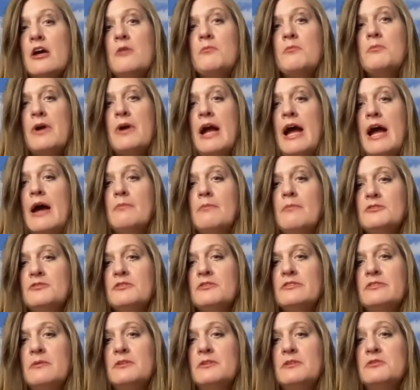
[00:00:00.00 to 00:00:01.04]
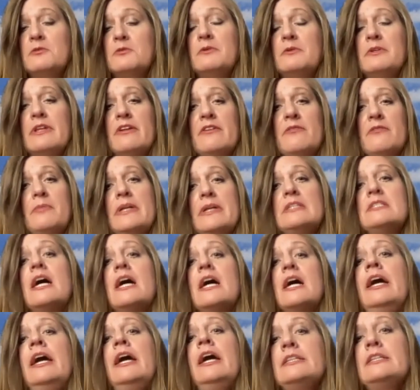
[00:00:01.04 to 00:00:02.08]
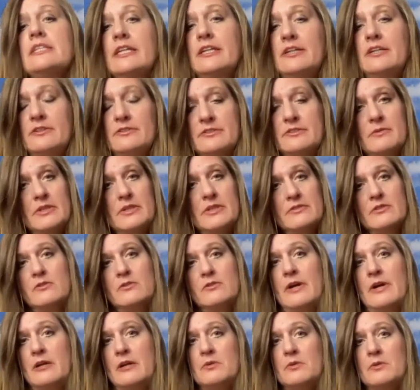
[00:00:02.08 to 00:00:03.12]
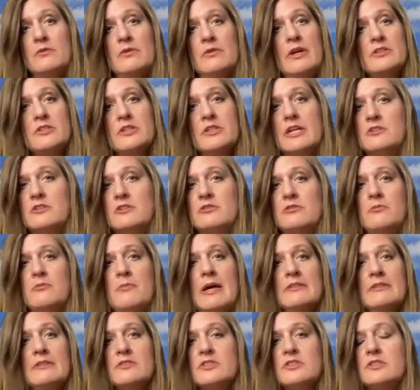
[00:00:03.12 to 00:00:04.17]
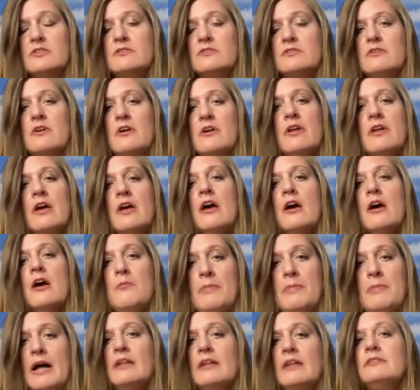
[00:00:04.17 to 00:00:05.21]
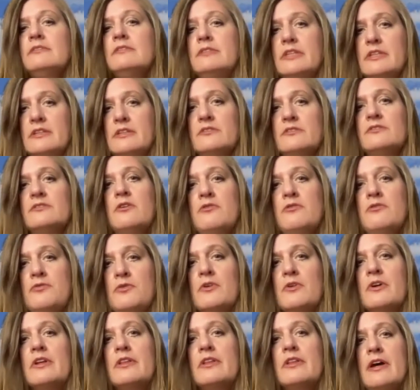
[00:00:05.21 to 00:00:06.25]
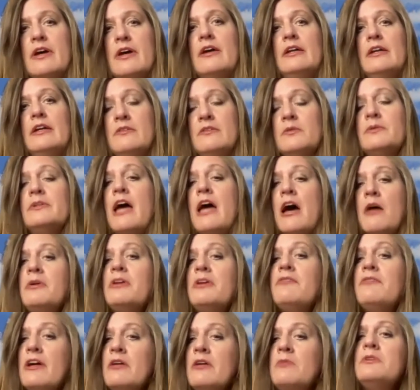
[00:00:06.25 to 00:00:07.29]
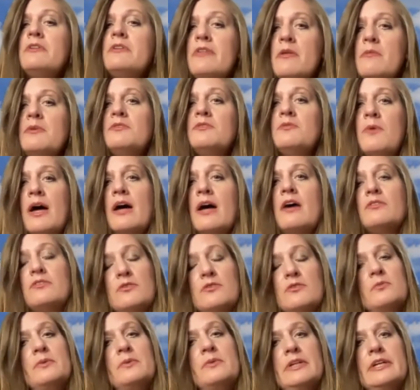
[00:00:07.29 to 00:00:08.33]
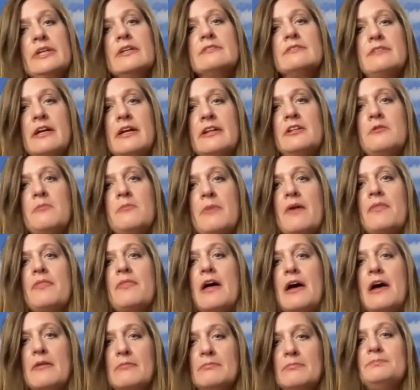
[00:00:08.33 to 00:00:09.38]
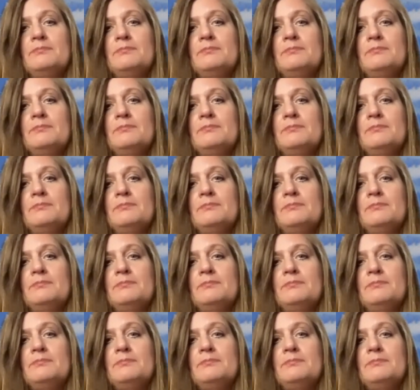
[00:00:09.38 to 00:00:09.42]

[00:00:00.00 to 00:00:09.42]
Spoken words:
perhaps, for some of these women that have been dying to hear some of these incredible educational messages on policy and so forth. It will now be available to them as well. So really excited about that.